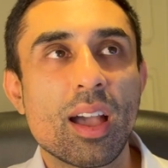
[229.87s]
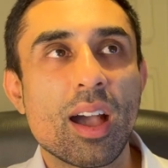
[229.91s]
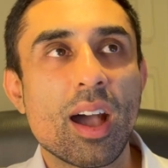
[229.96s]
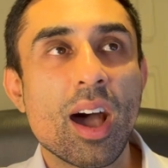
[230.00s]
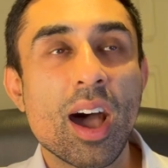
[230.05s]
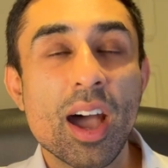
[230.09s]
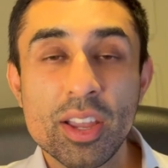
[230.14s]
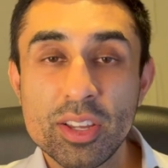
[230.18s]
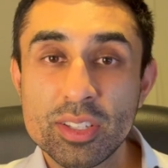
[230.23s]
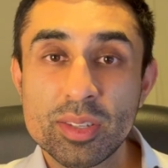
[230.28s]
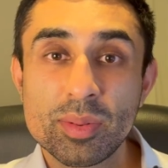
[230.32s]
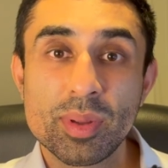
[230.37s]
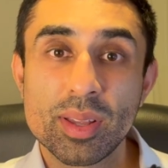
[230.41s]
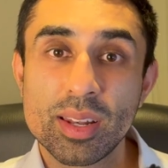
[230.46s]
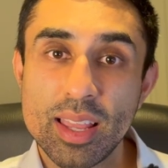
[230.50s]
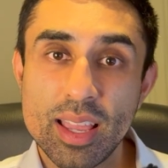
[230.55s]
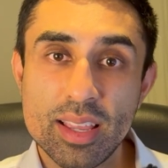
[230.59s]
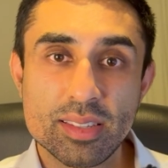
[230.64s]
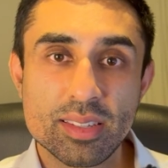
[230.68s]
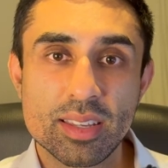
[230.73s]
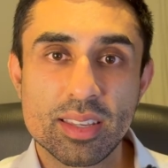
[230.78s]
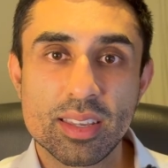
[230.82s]
I used to be a
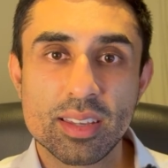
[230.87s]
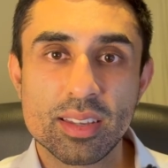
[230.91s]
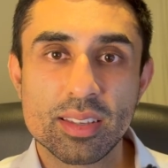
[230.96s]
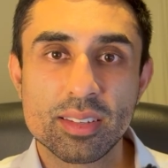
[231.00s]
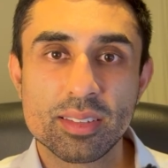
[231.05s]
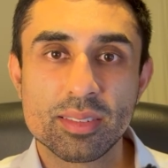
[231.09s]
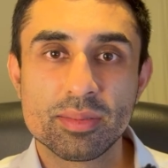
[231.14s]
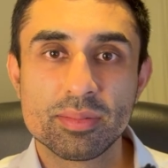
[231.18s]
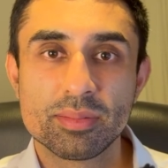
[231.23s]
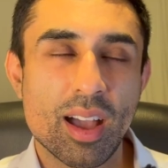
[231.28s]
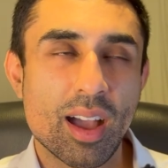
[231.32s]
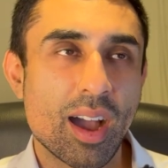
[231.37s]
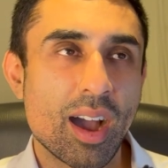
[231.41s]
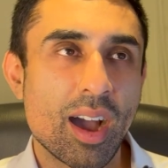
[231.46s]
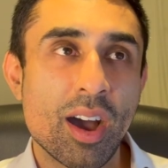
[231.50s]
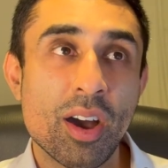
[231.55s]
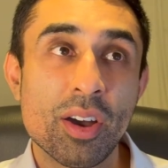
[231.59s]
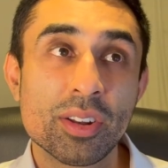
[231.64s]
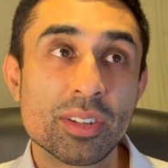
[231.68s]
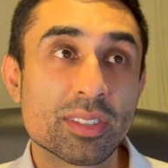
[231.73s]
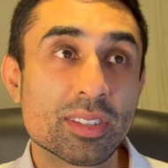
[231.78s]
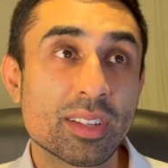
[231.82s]
lazy kid.
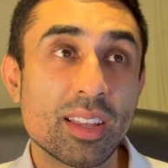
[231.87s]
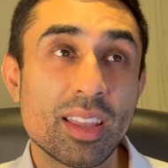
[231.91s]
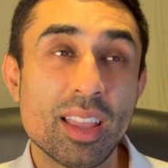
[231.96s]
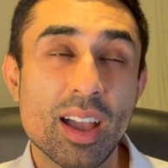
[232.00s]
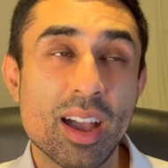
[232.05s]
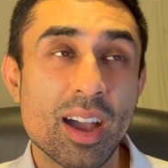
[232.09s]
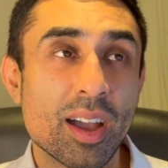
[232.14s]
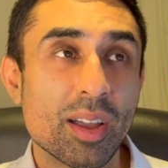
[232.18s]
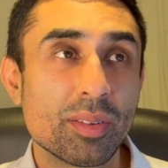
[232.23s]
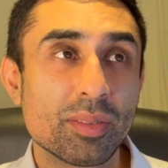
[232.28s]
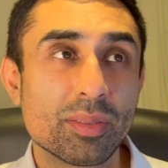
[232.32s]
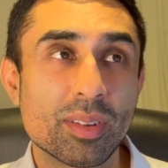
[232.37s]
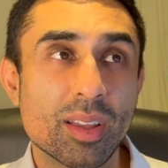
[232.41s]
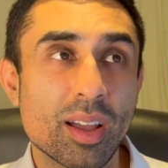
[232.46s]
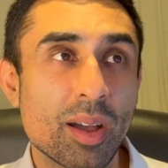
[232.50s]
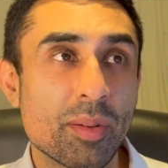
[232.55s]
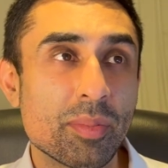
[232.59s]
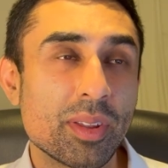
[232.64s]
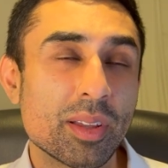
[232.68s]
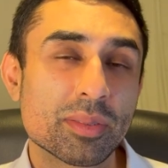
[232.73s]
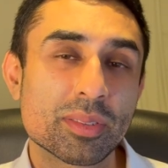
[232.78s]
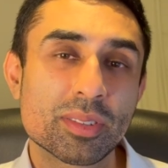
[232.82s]
Honestly, I
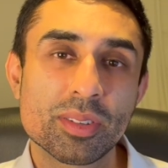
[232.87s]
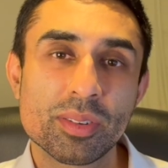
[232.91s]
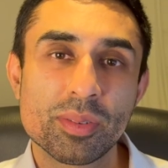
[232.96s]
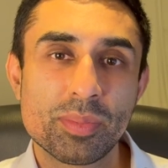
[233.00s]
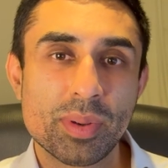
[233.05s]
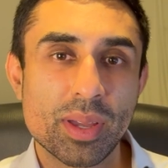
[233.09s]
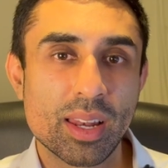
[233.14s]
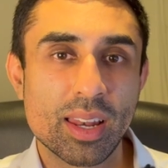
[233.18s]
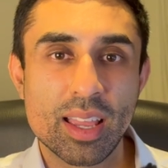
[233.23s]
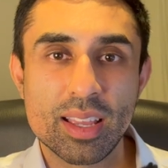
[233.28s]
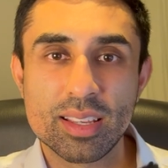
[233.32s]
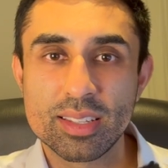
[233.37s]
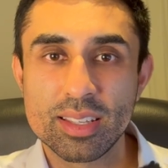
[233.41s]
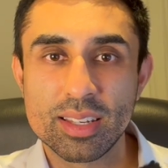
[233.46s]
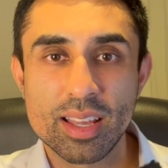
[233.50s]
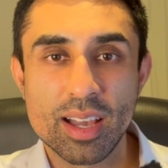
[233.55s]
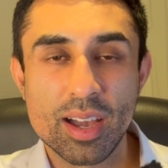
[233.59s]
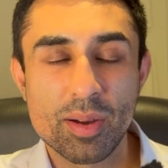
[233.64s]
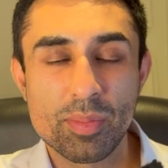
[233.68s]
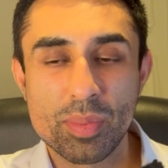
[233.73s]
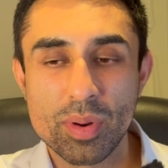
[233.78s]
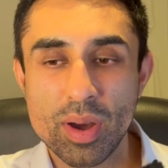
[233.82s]
mean, I'm still a bit lazy
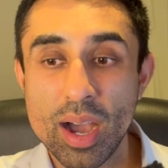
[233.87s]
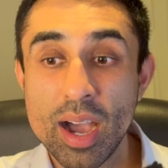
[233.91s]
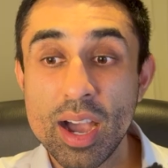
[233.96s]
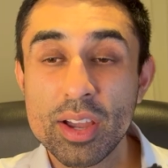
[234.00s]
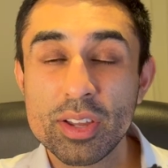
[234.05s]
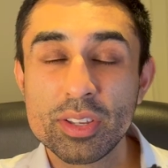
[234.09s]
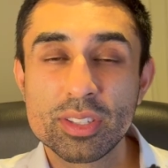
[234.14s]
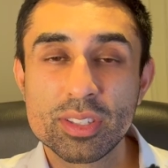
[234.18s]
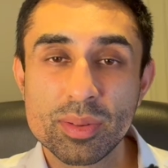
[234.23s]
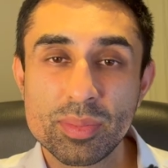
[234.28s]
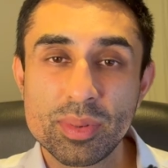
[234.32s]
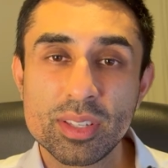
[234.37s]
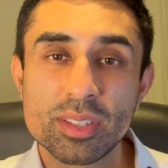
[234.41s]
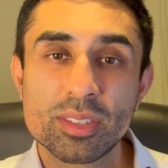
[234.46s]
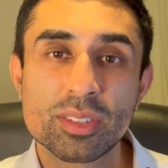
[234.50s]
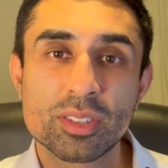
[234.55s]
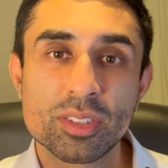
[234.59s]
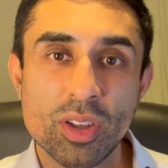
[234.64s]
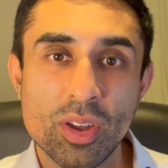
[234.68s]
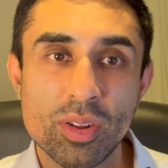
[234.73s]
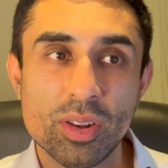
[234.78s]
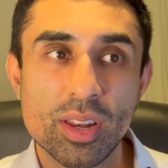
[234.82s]
now, but I used to be
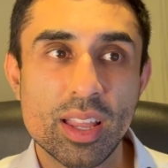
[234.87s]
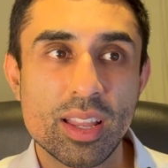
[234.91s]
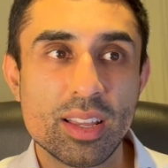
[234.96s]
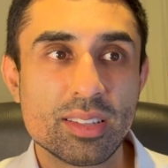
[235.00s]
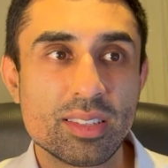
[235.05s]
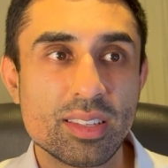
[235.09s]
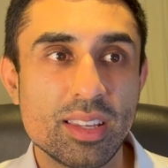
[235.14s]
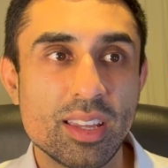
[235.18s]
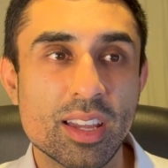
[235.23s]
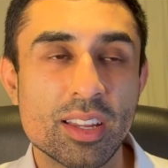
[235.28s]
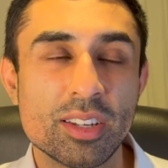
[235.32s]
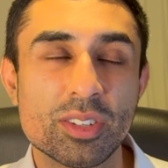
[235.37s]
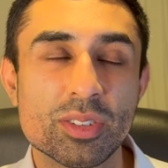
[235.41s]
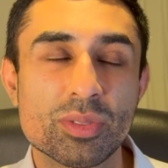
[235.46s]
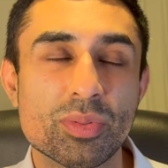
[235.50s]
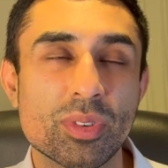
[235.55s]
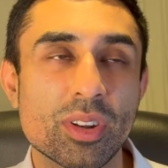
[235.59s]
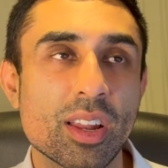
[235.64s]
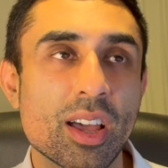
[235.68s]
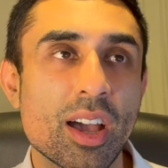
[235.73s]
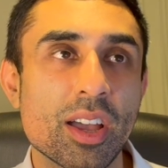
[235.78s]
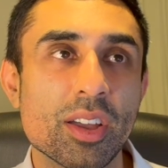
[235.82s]
so lazy and just
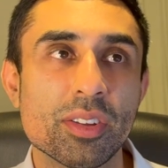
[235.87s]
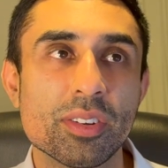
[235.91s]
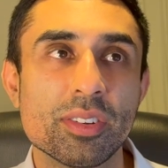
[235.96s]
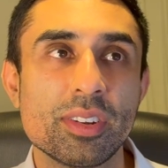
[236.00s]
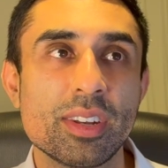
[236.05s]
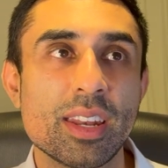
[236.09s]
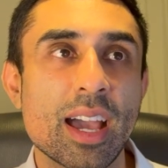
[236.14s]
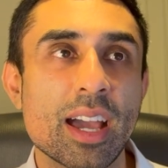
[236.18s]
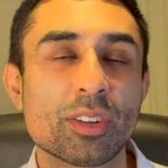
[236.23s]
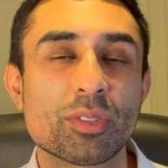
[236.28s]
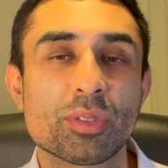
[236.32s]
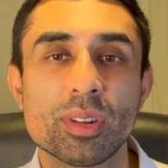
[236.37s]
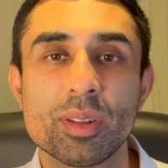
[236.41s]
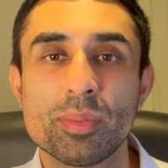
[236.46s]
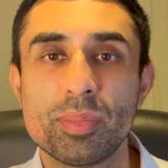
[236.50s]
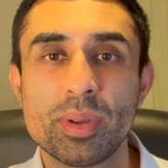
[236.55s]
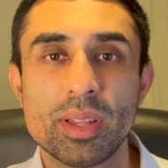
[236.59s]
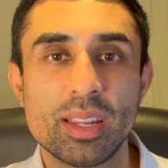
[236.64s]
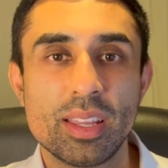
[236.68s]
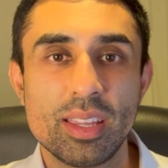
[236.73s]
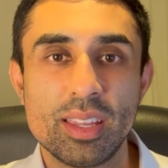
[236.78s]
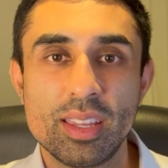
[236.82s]
rely on natural
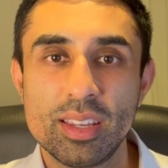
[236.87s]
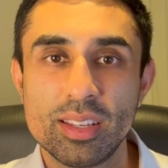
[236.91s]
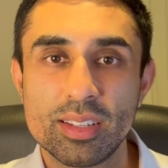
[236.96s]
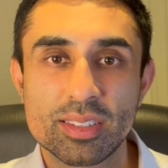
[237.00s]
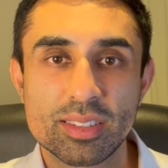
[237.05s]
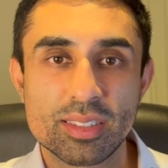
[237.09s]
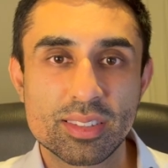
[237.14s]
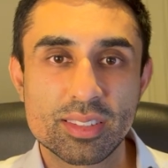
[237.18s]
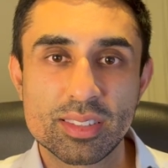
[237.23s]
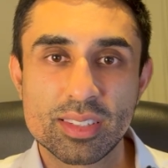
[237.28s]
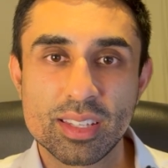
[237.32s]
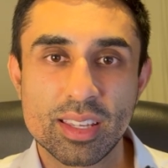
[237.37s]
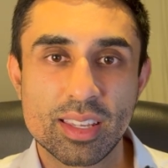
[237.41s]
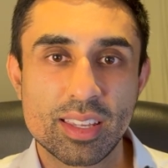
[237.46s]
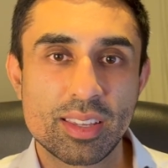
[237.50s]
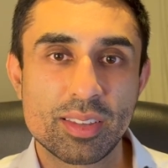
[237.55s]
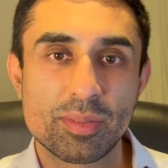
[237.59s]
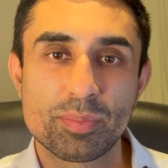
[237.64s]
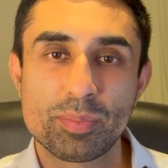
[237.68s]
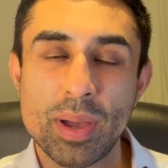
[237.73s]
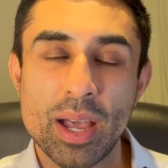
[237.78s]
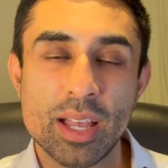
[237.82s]
ability to
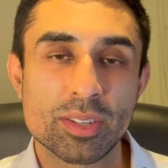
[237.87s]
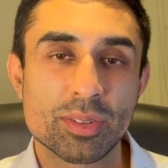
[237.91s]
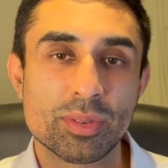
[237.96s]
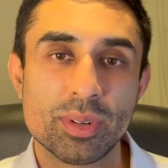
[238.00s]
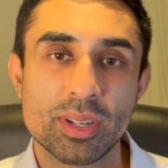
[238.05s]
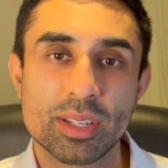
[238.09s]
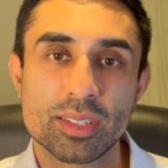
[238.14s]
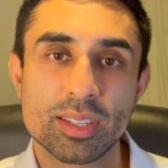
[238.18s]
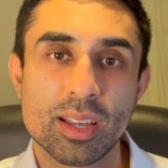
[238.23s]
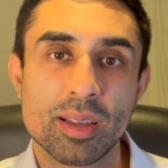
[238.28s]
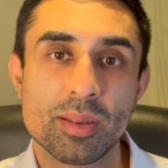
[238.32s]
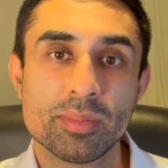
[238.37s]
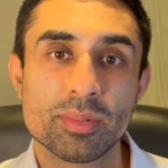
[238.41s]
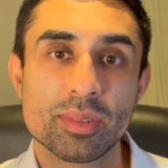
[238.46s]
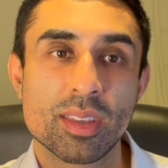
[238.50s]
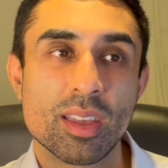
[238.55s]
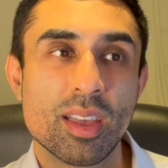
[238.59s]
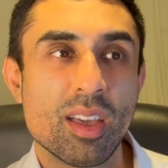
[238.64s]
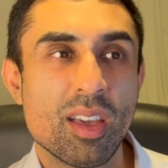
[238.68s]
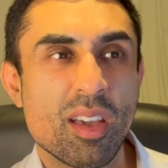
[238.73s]
pass through exams.